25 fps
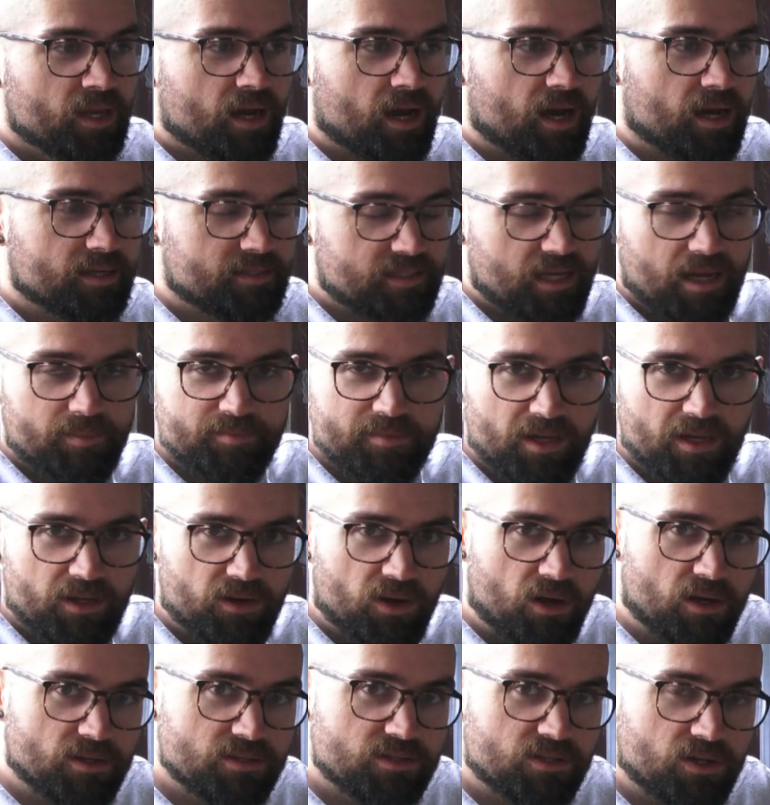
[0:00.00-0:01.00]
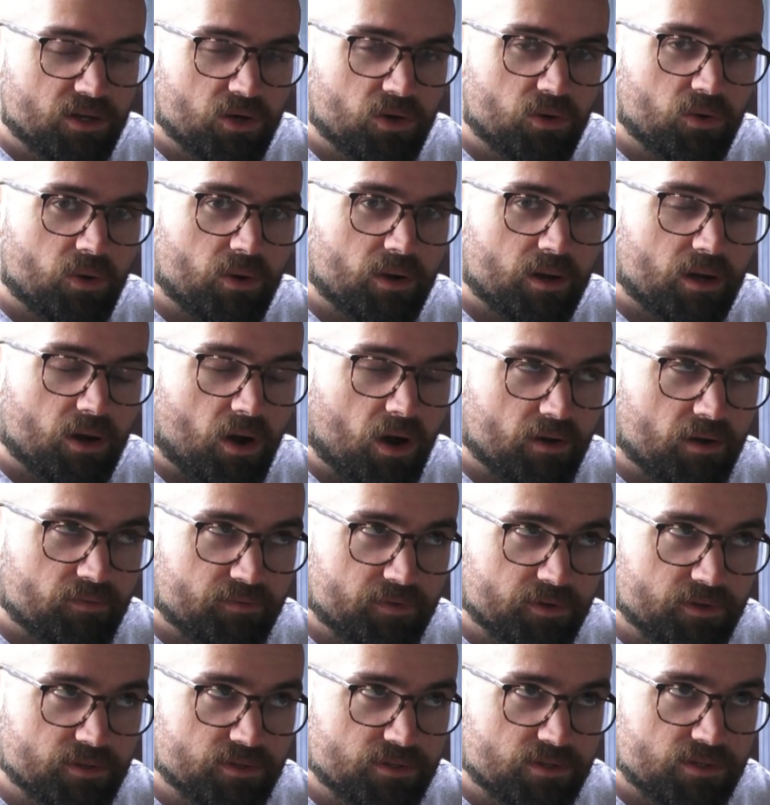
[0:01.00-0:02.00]
TOPDON also
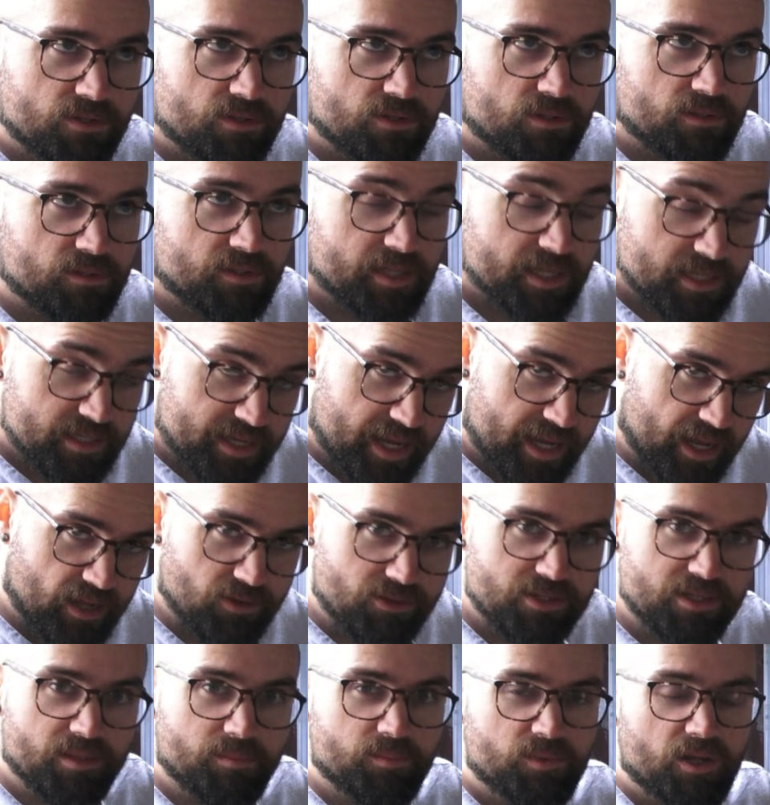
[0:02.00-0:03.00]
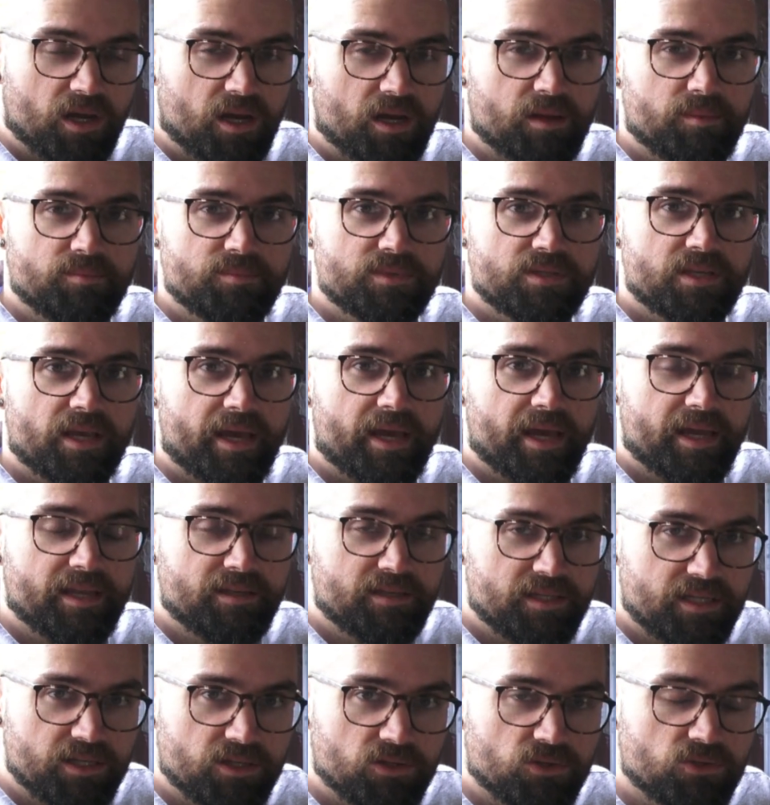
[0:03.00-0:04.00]
offers discounts sometimes
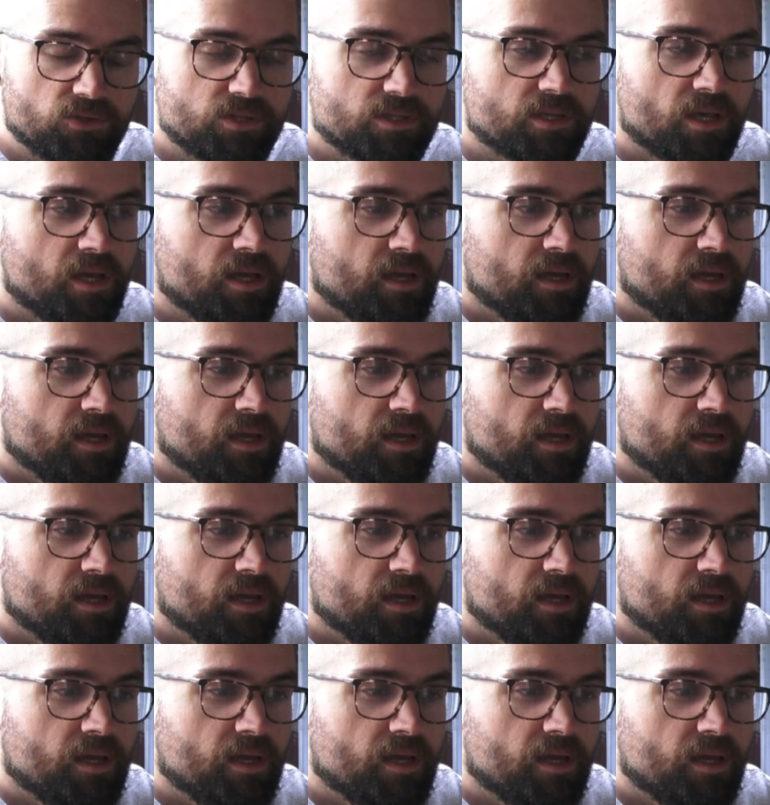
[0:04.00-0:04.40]
and deals,